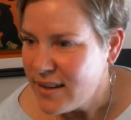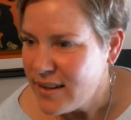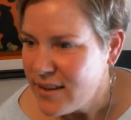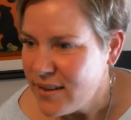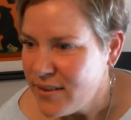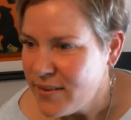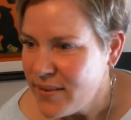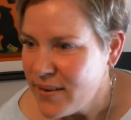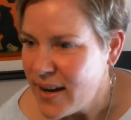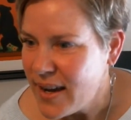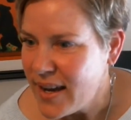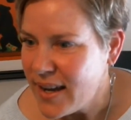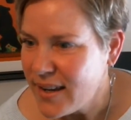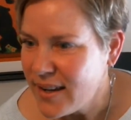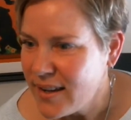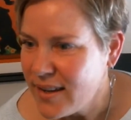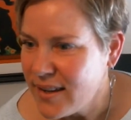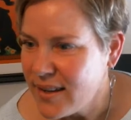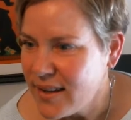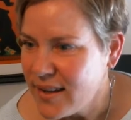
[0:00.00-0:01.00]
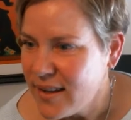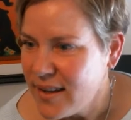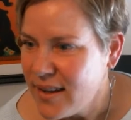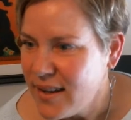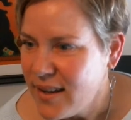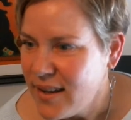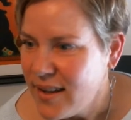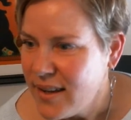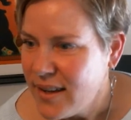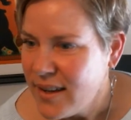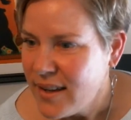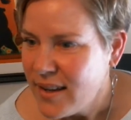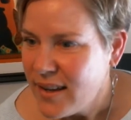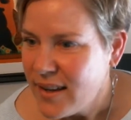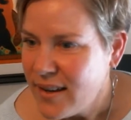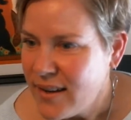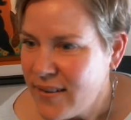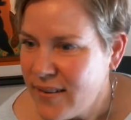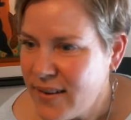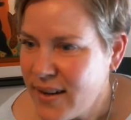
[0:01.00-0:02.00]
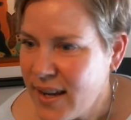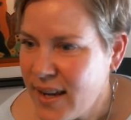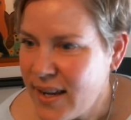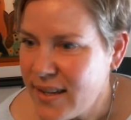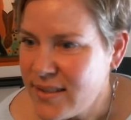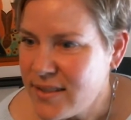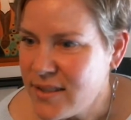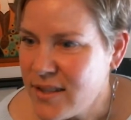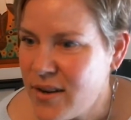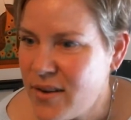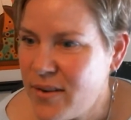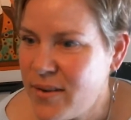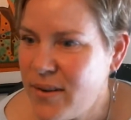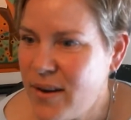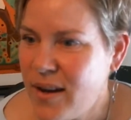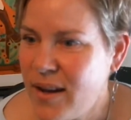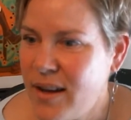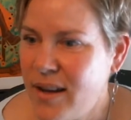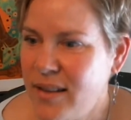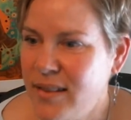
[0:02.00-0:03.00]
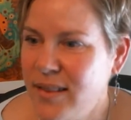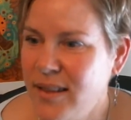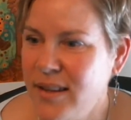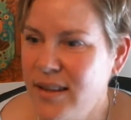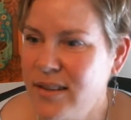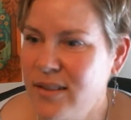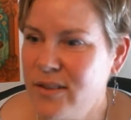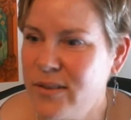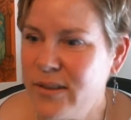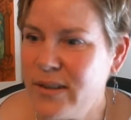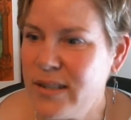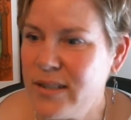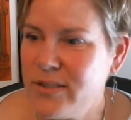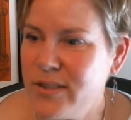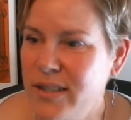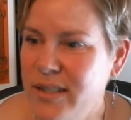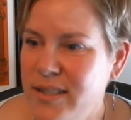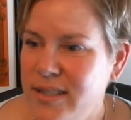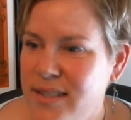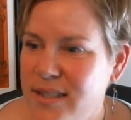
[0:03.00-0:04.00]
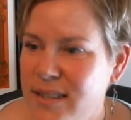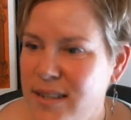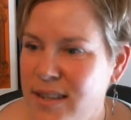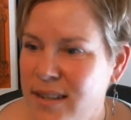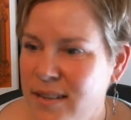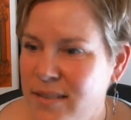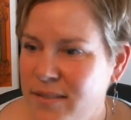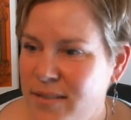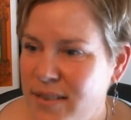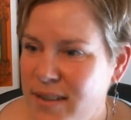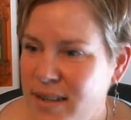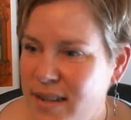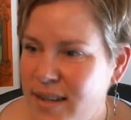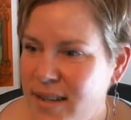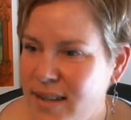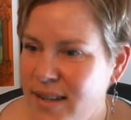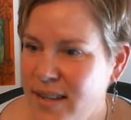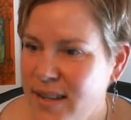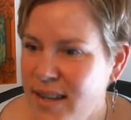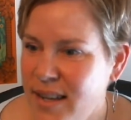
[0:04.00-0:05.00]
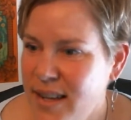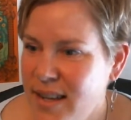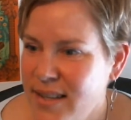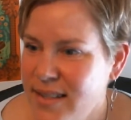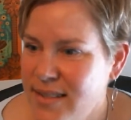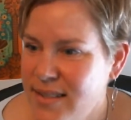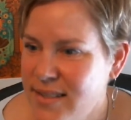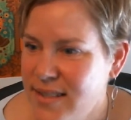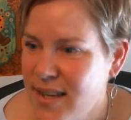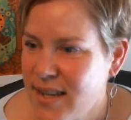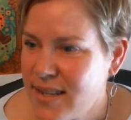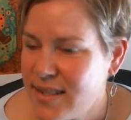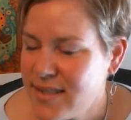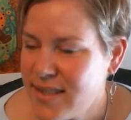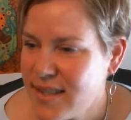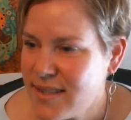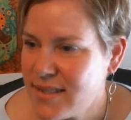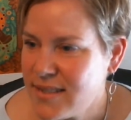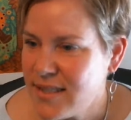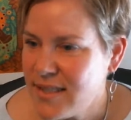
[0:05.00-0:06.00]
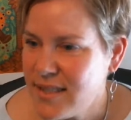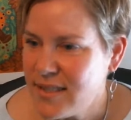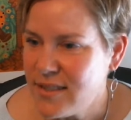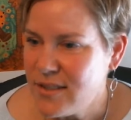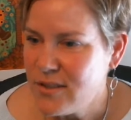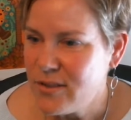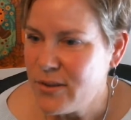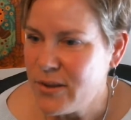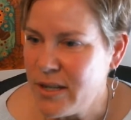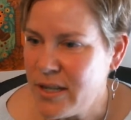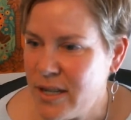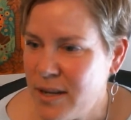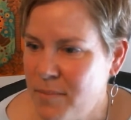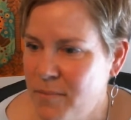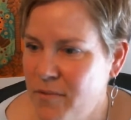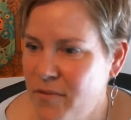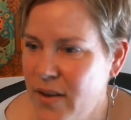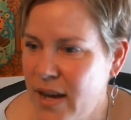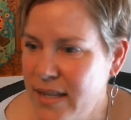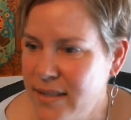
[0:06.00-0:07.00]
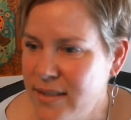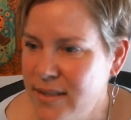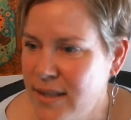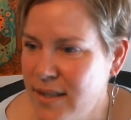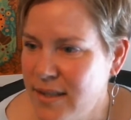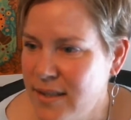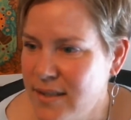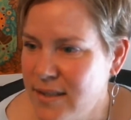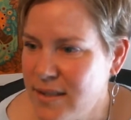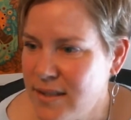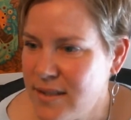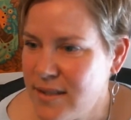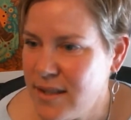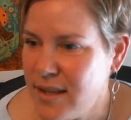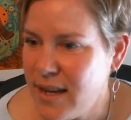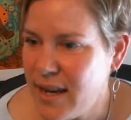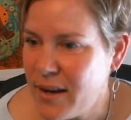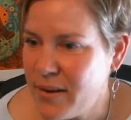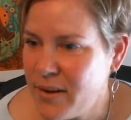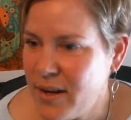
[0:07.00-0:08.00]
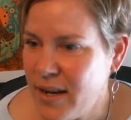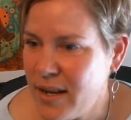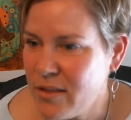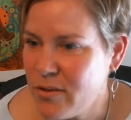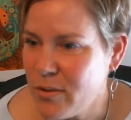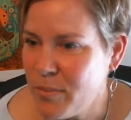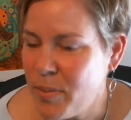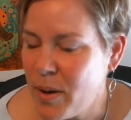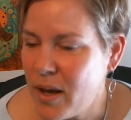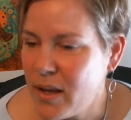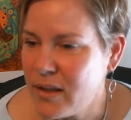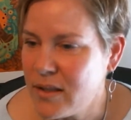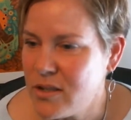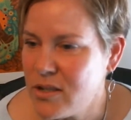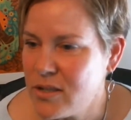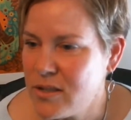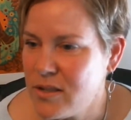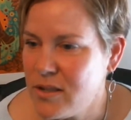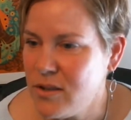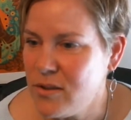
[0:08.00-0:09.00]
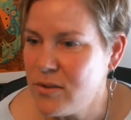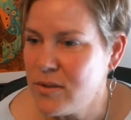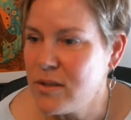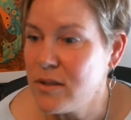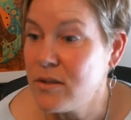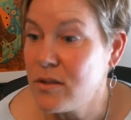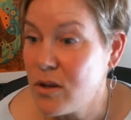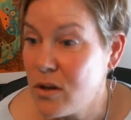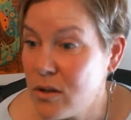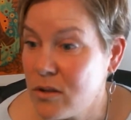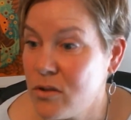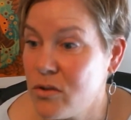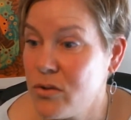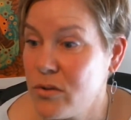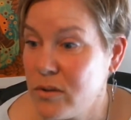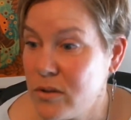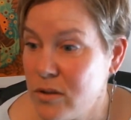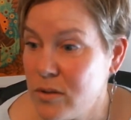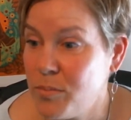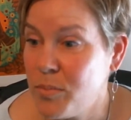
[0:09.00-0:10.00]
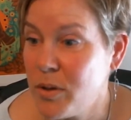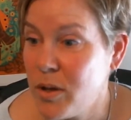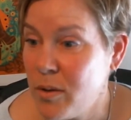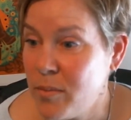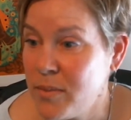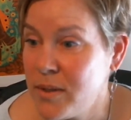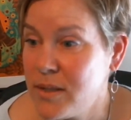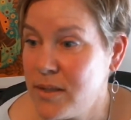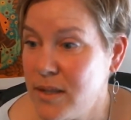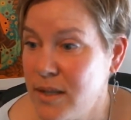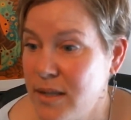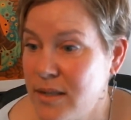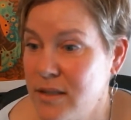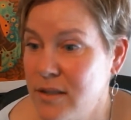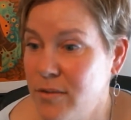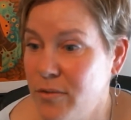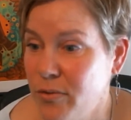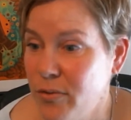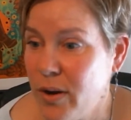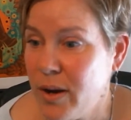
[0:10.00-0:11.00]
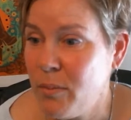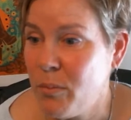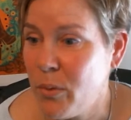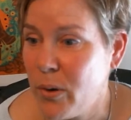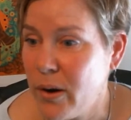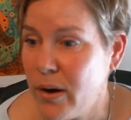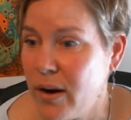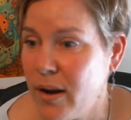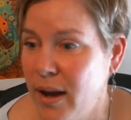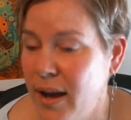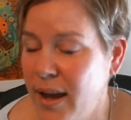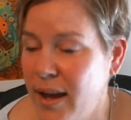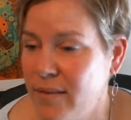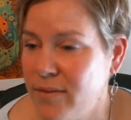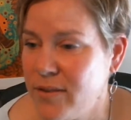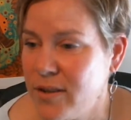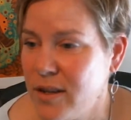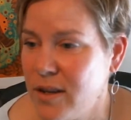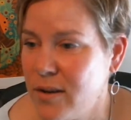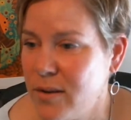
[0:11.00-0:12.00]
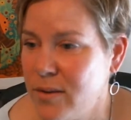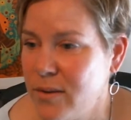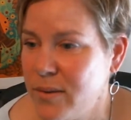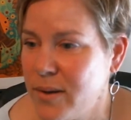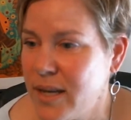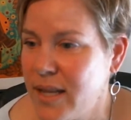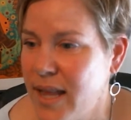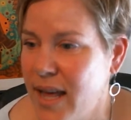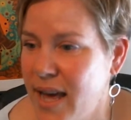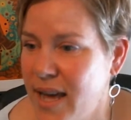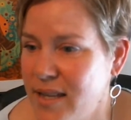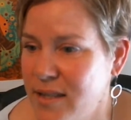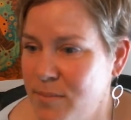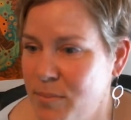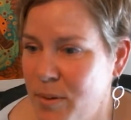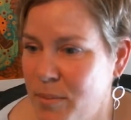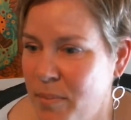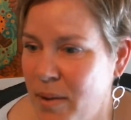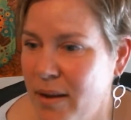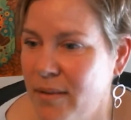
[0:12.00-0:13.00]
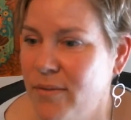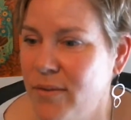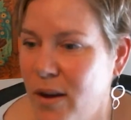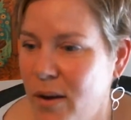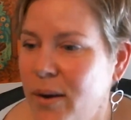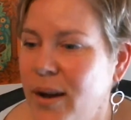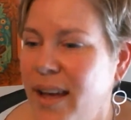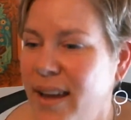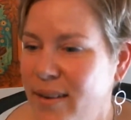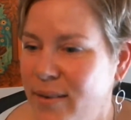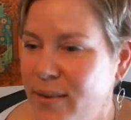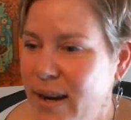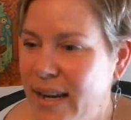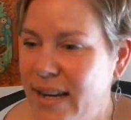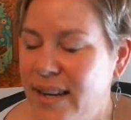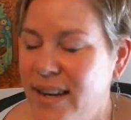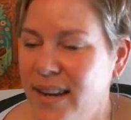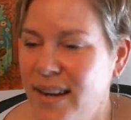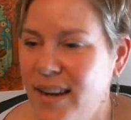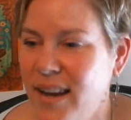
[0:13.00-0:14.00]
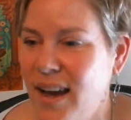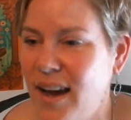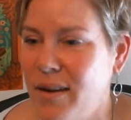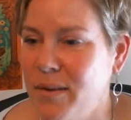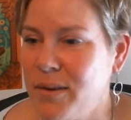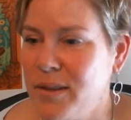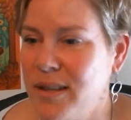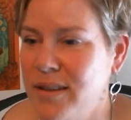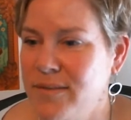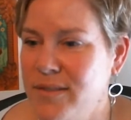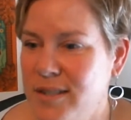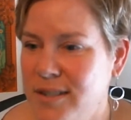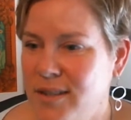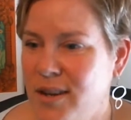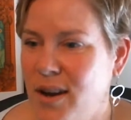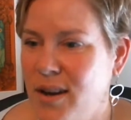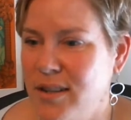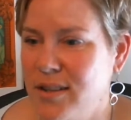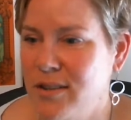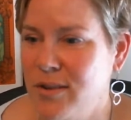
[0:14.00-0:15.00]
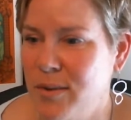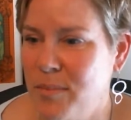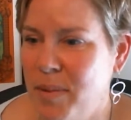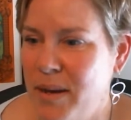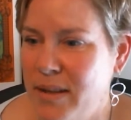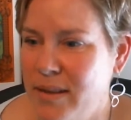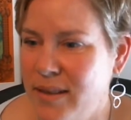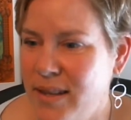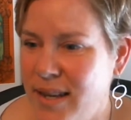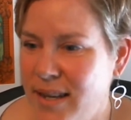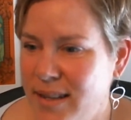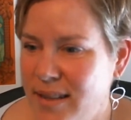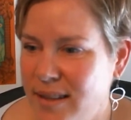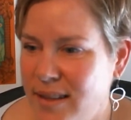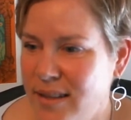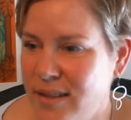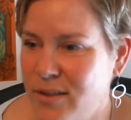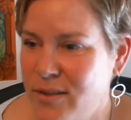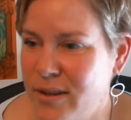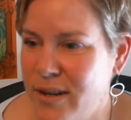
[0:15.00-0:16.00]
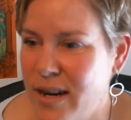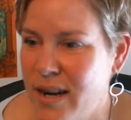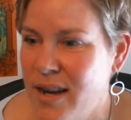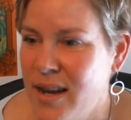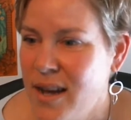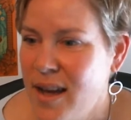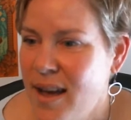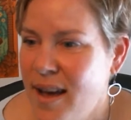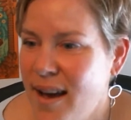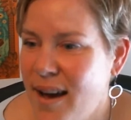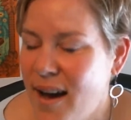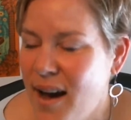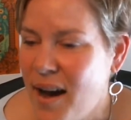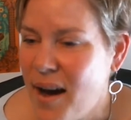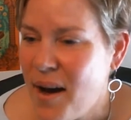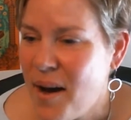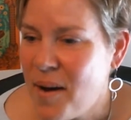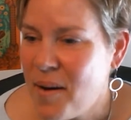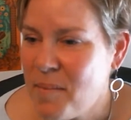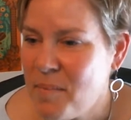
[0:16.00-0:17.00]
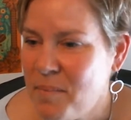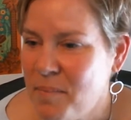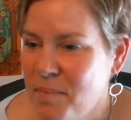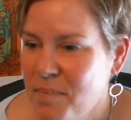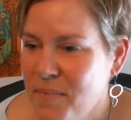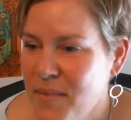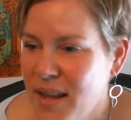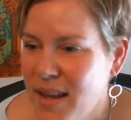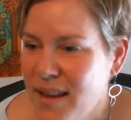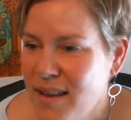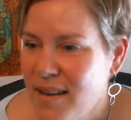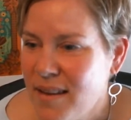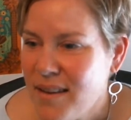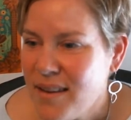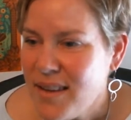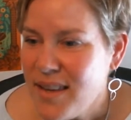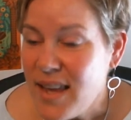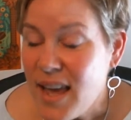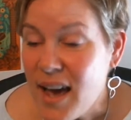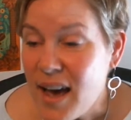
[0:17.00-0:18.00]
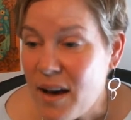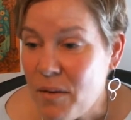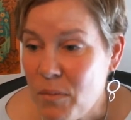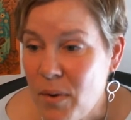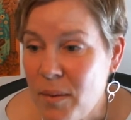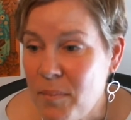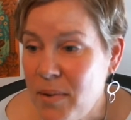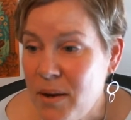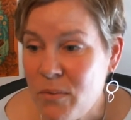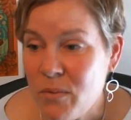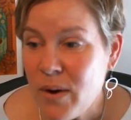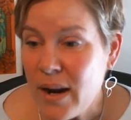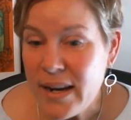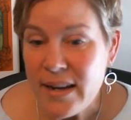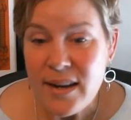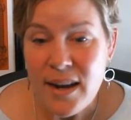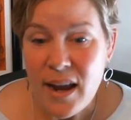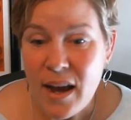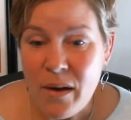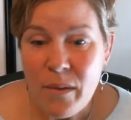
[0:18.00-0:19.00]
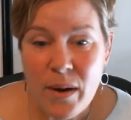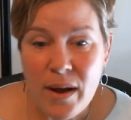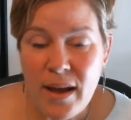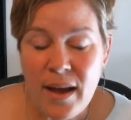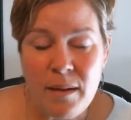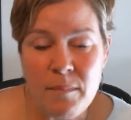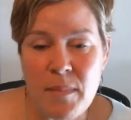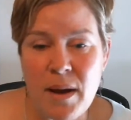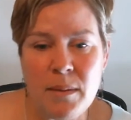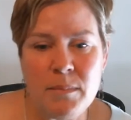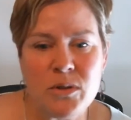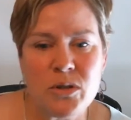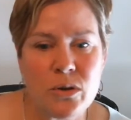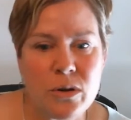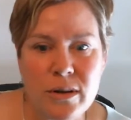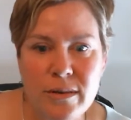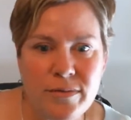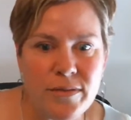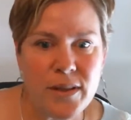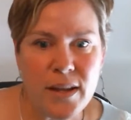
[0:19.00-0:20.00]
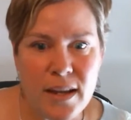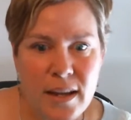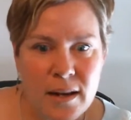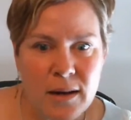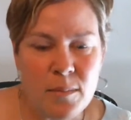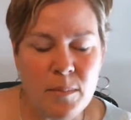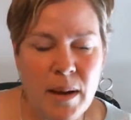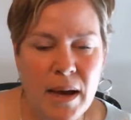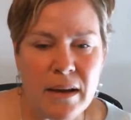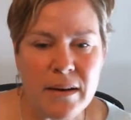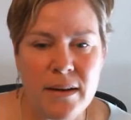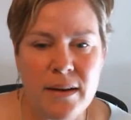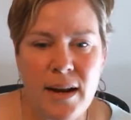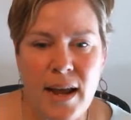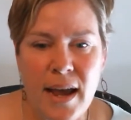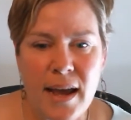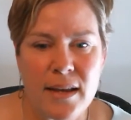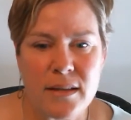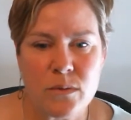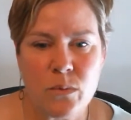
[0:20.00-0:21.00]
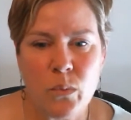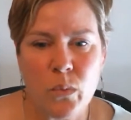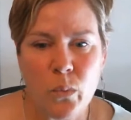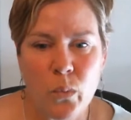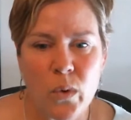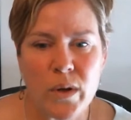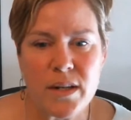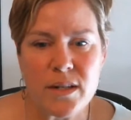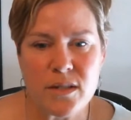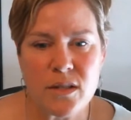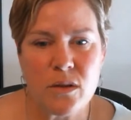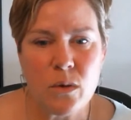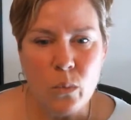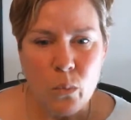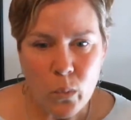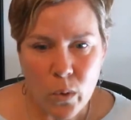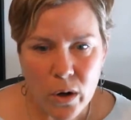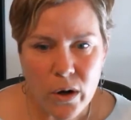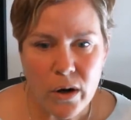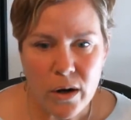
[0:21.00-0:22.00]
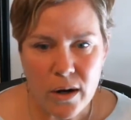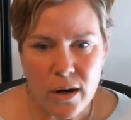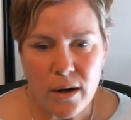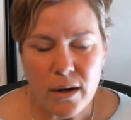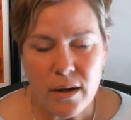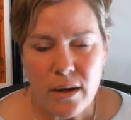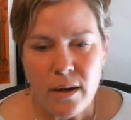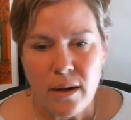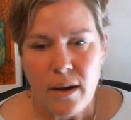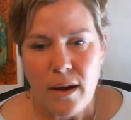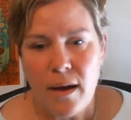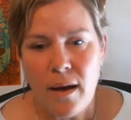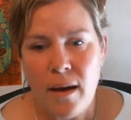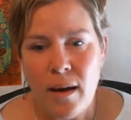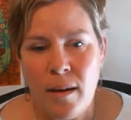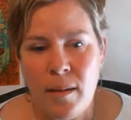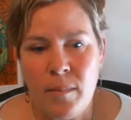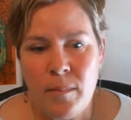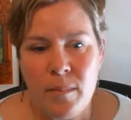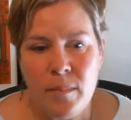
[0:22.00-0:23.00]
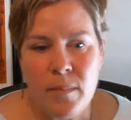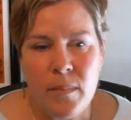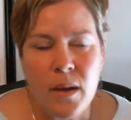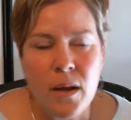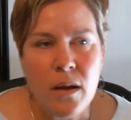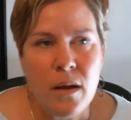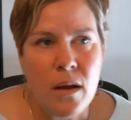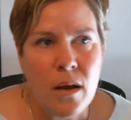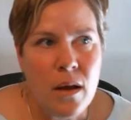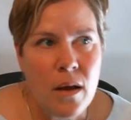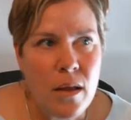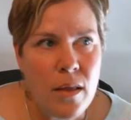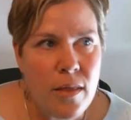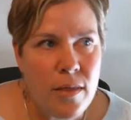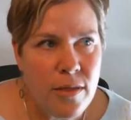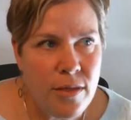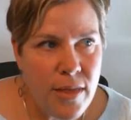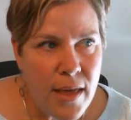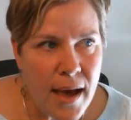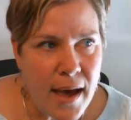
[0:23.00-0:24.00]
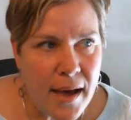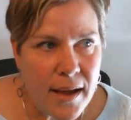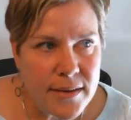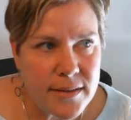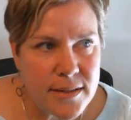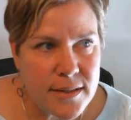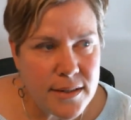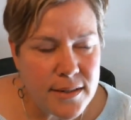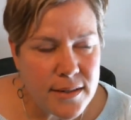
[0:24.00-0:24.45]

track. Okay, so Theodora Dragostinova says, as a historian, I'm fascinated to see how an anthropologist uses cultural diplomacy as a framework. I have to go to a class, but okay, great. I would love to talk to you about that, Theodora. Yeah, I mean, right now I'm sort of thinking about it as what is the work that